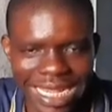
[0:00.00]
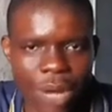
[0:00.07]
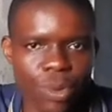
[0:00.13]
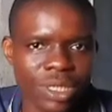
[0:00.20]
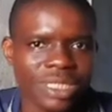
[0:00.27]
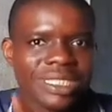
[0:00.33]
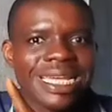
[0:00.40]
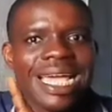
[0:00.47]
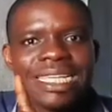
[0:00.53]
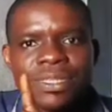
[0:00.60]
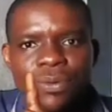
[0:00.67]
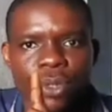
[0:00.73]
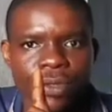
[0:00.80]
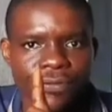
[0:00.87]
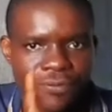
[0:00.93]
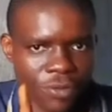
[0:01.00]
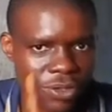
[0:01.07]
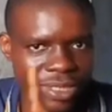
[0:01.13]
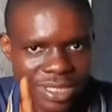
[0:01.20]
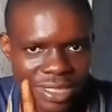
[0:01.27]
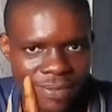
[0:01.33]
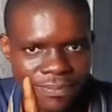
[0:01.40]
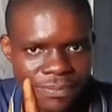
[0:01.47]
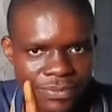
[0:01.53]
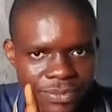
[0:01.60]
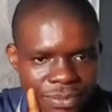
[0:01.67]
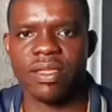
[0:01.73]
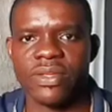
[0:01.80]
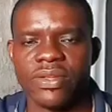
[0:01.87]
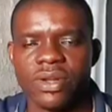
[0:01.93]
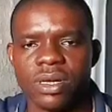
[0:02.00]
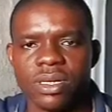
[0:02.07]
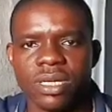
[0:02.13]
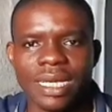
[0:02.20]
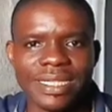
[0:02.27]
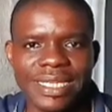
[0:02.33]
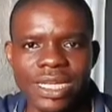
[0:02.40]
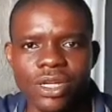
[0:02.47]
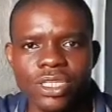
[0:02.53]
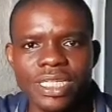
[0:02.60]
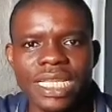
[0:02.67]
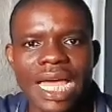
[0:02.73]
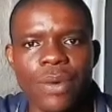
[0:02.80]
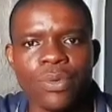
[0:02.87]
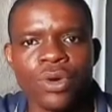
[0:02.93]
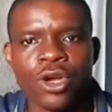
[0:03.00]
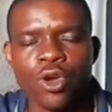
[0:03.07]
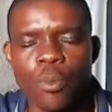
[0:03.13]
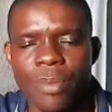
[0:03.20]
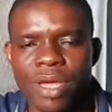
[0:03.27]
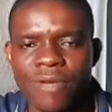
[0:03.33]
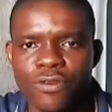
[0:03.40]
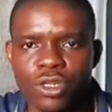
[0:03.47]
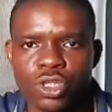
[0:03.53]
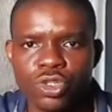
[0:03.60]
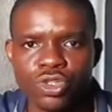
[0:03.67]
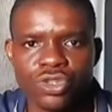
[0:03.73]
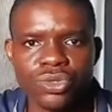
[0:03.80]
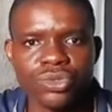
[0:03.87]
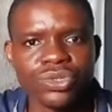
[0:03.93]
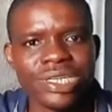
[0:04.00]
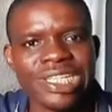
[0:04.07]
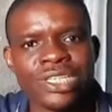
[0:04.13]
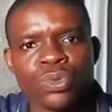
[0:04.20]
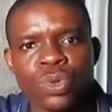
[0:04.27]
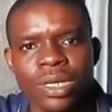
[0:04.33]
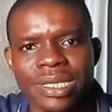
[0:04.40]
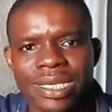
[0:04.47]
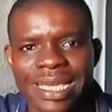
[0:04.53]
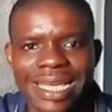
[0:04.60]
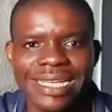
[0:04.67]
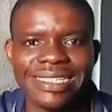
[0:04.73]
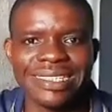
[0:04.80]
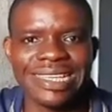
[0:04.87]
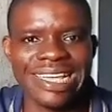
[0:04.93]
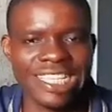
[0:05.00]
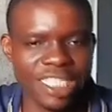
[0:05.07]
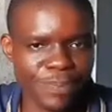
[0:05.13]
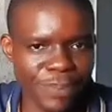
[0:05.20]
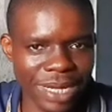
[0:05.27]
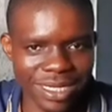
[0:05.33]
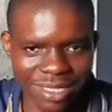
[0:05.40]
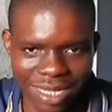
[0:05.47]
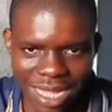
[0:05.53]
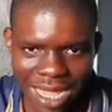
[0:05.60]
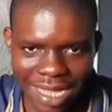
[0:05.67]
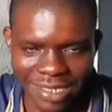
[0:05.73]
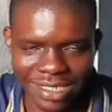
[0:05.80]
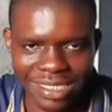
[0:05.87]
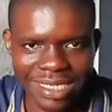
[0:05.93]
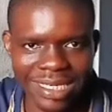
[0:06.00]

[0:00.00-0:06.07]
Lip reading: That is what first thing. Now the second thing I would recommend for you to do is what get expert guide.